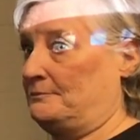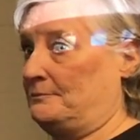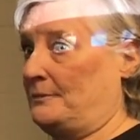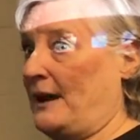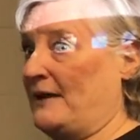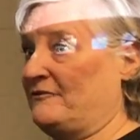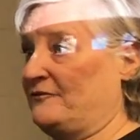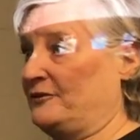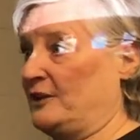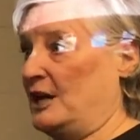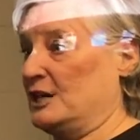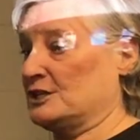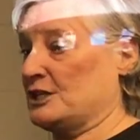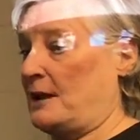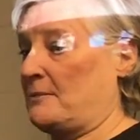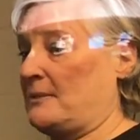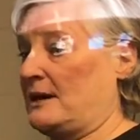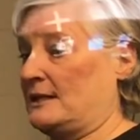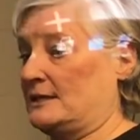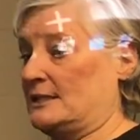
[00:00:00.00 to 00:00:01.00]
by flush
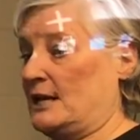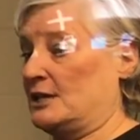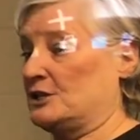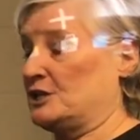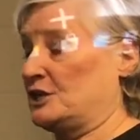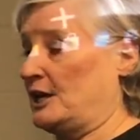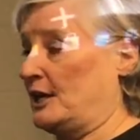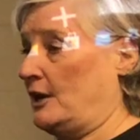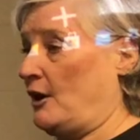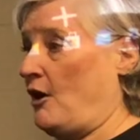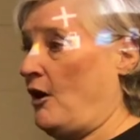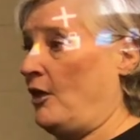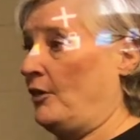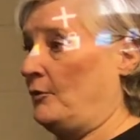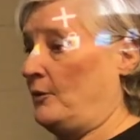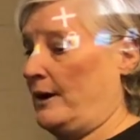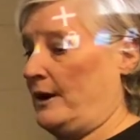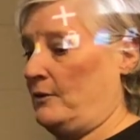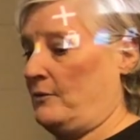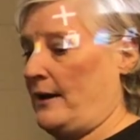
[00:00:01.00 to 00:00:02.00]
I mean touching it all
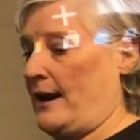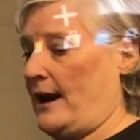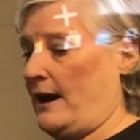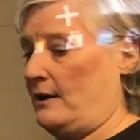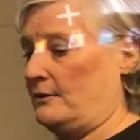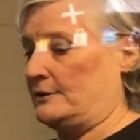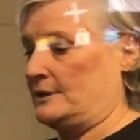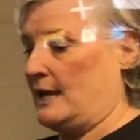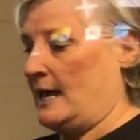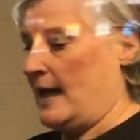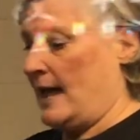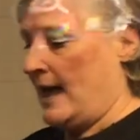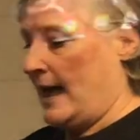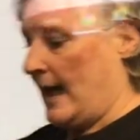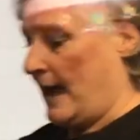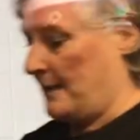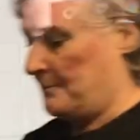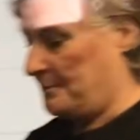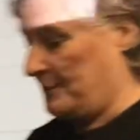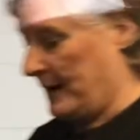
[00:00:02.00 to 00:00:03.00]
the way around,
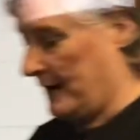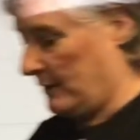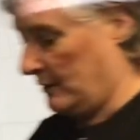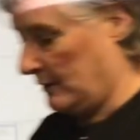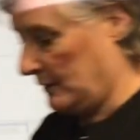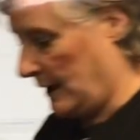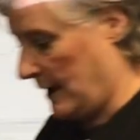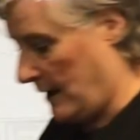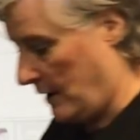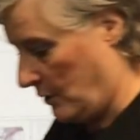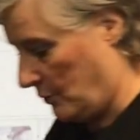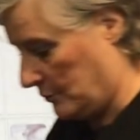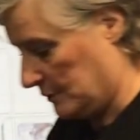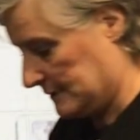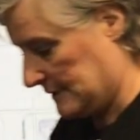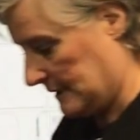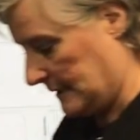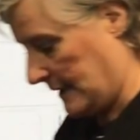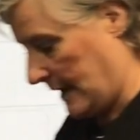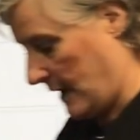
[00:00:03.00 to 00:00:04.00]
and parallel,
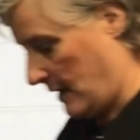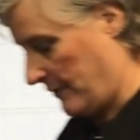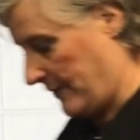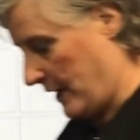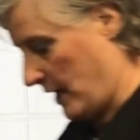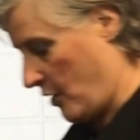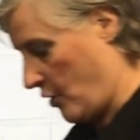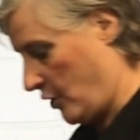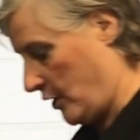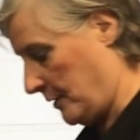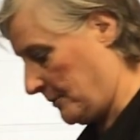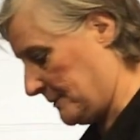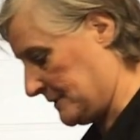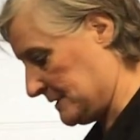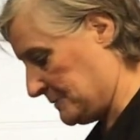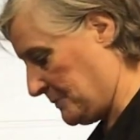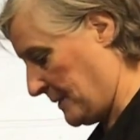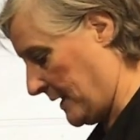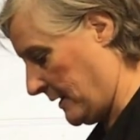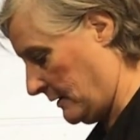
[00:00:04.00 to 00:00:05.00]
see how that arm is
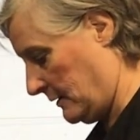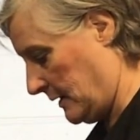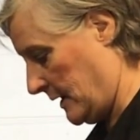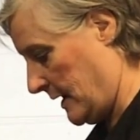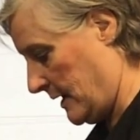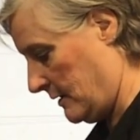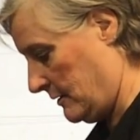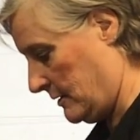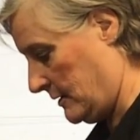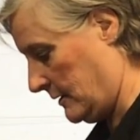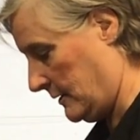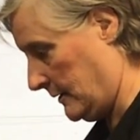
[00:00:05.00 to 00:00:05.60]
parallel?